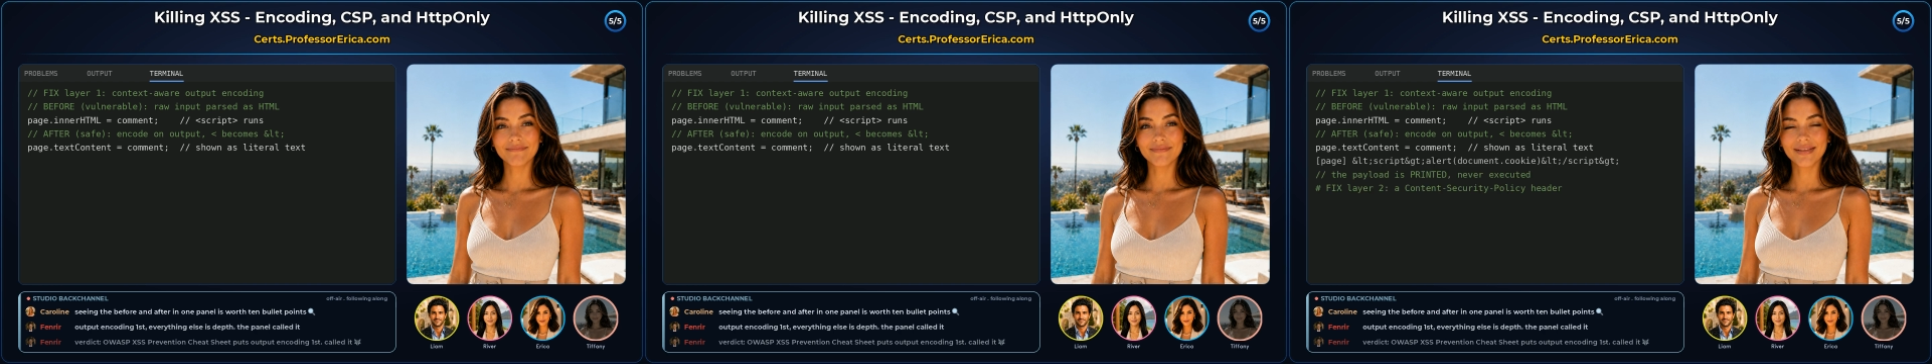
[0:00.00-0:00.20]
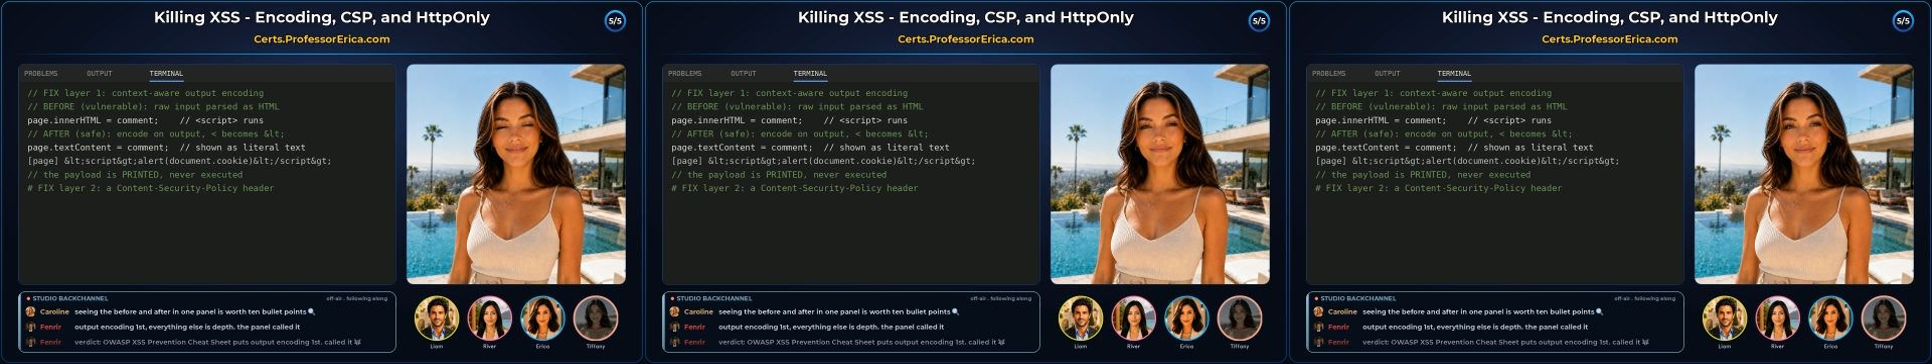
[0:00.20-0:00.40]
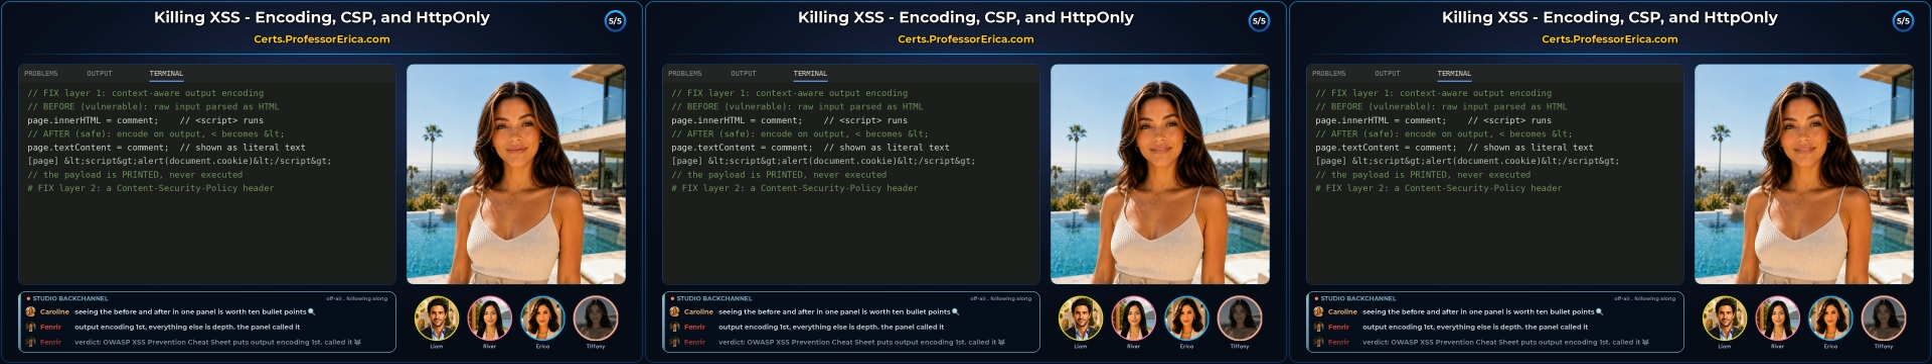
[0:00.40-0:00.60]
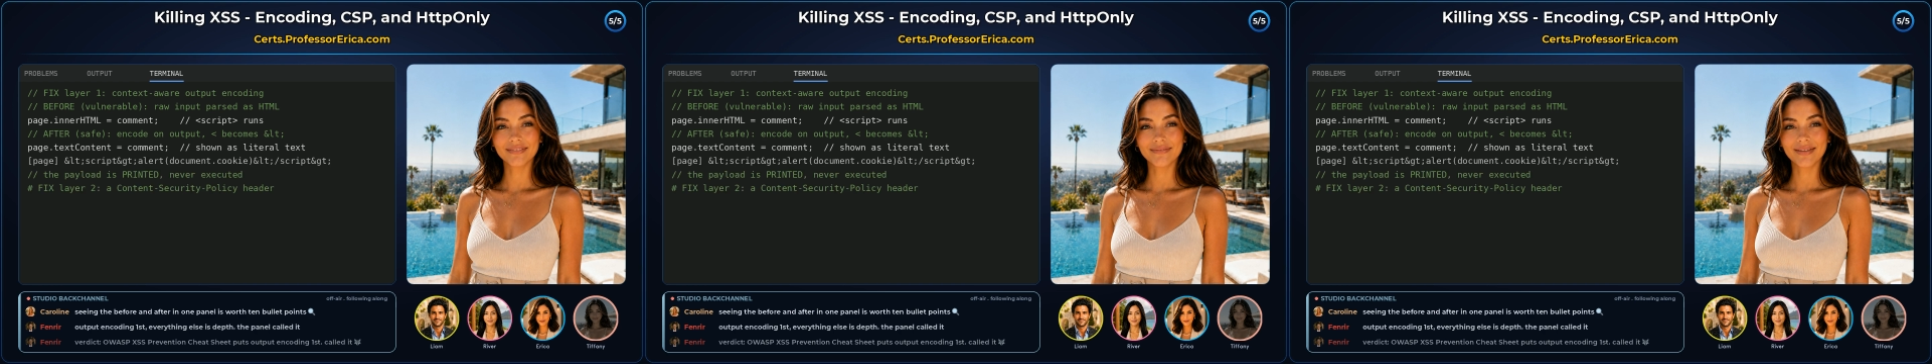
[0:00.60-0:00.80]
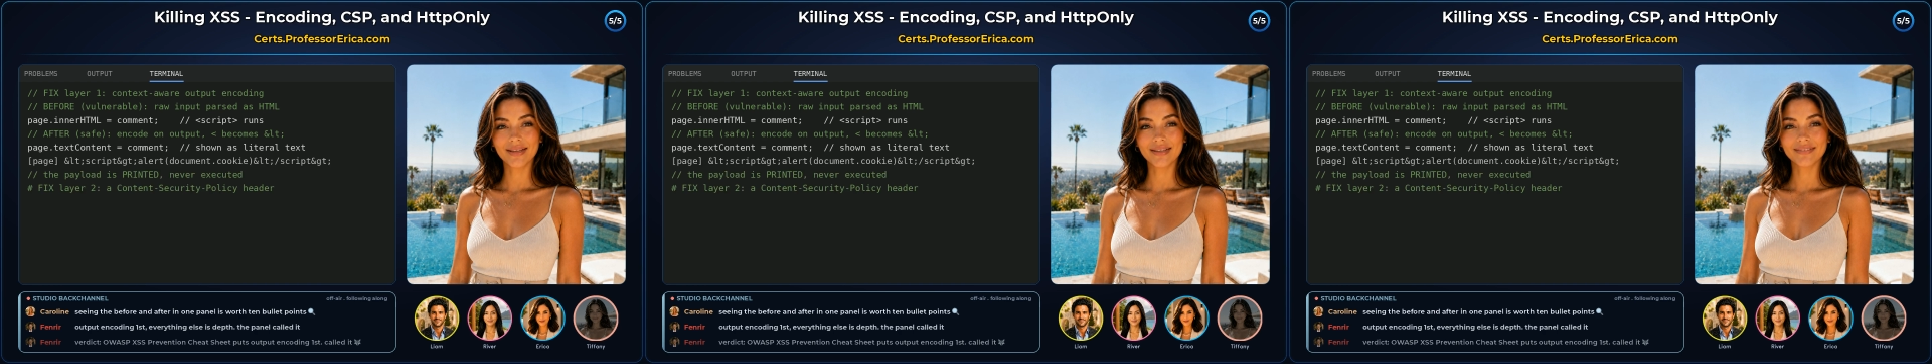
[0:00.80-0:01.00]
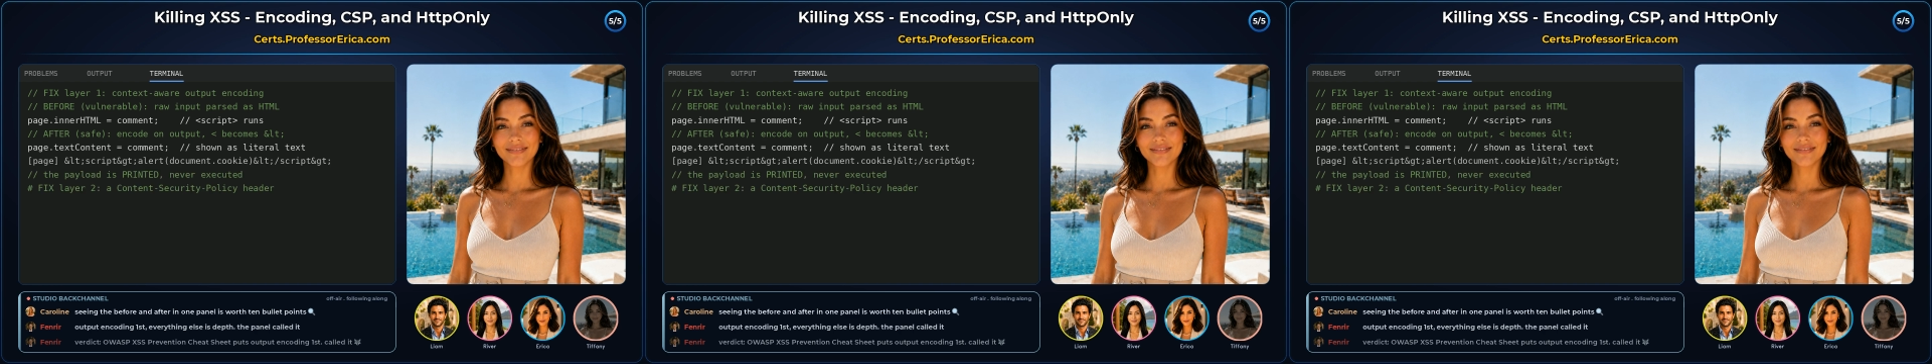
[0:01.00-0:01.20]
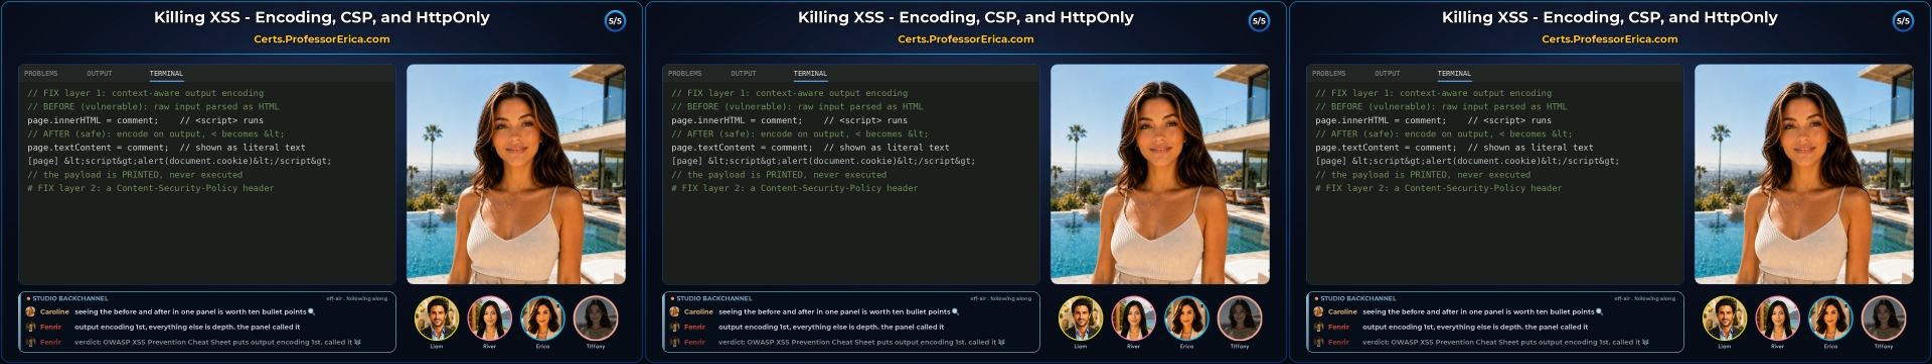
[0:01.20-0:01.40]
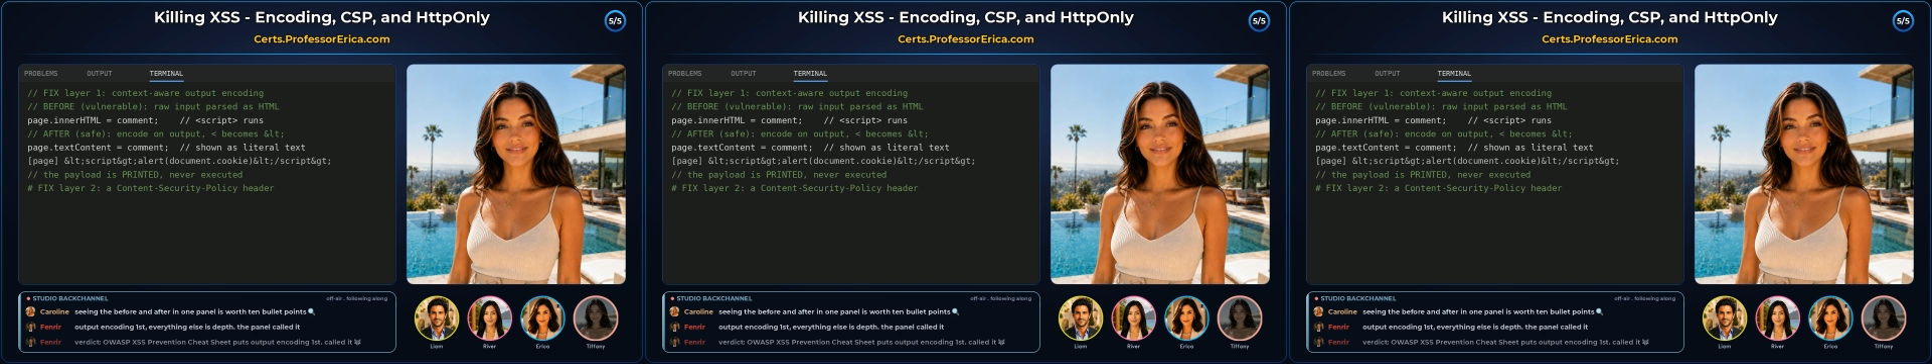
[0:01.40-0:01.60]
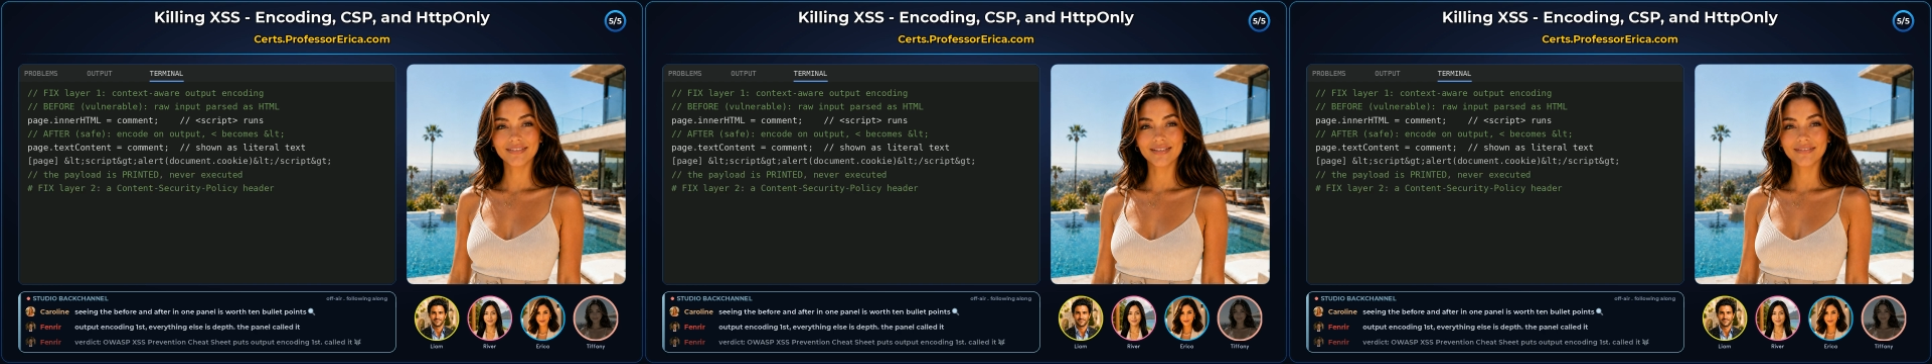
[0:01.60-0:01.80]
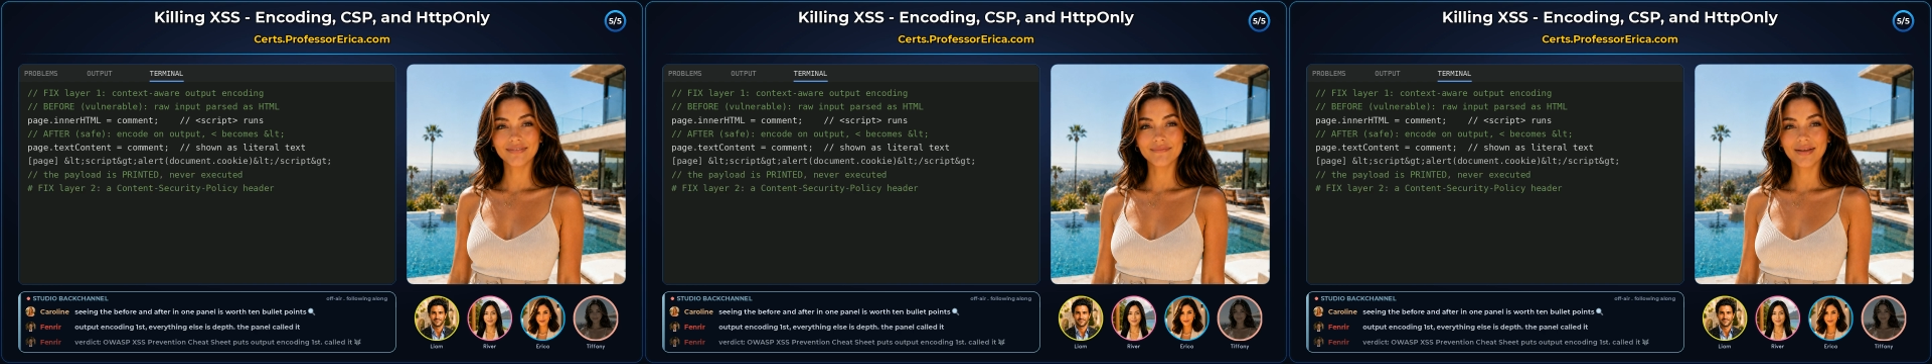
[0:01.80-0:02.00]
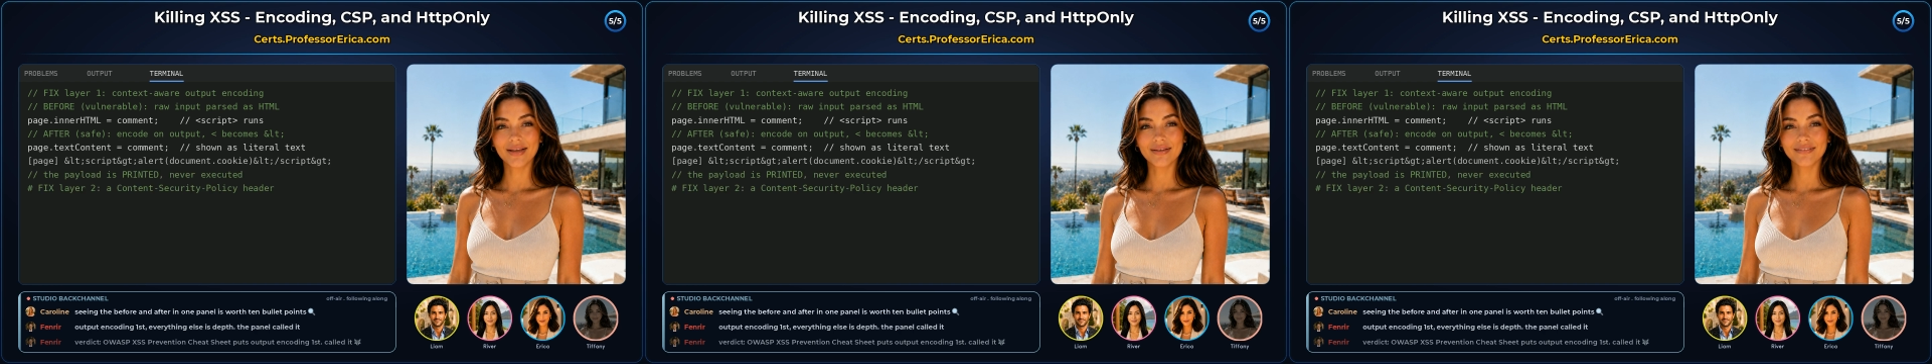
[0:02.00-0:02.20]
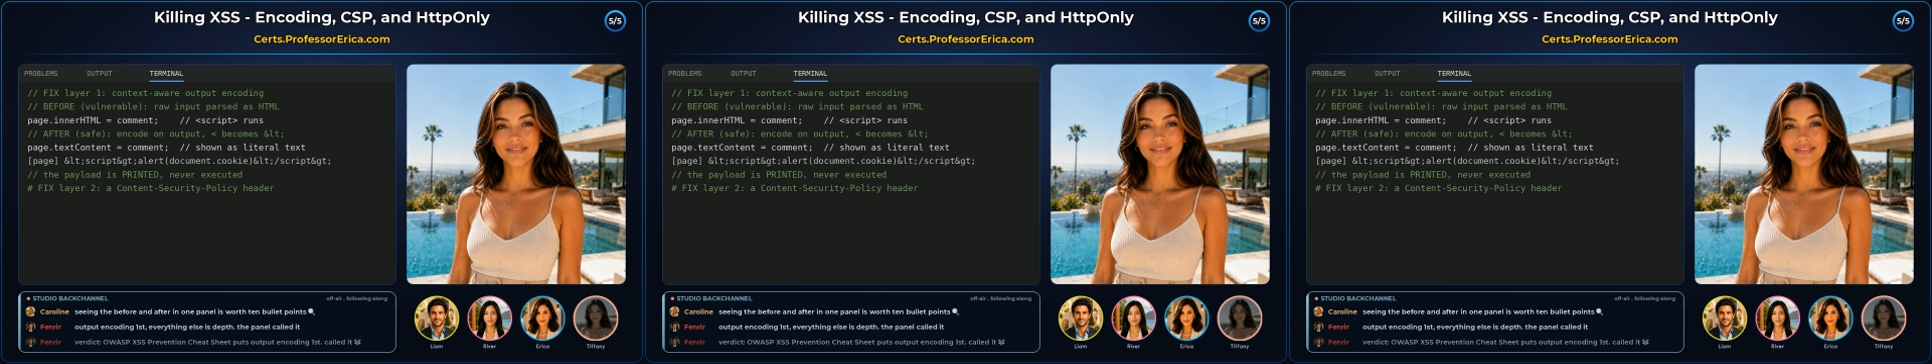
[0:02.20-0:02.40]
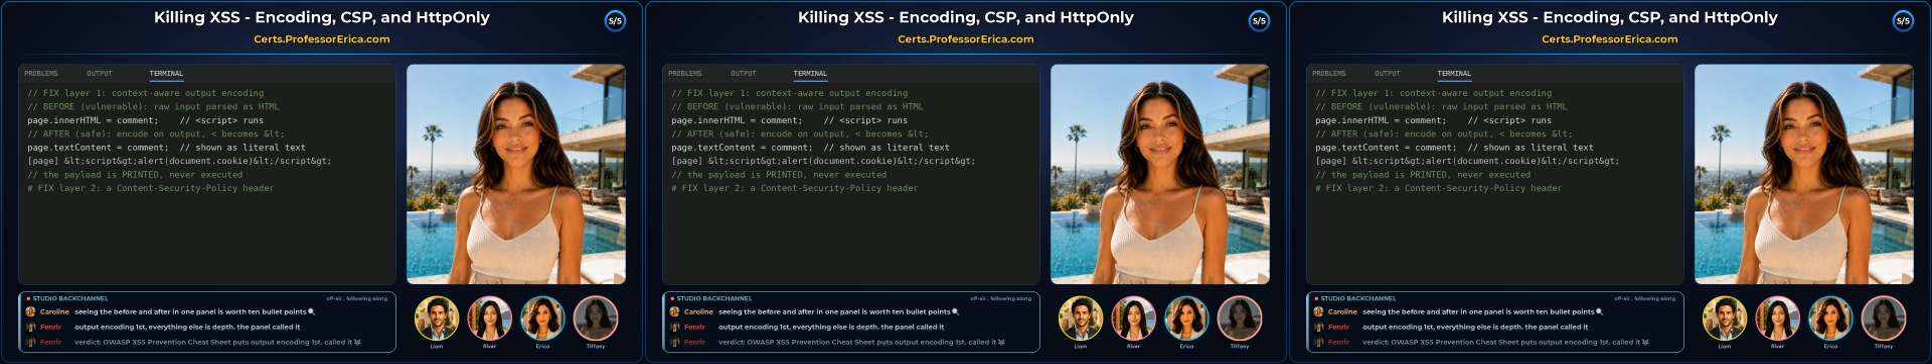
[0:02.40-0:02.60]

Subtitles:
fought for in the debate. You send a policy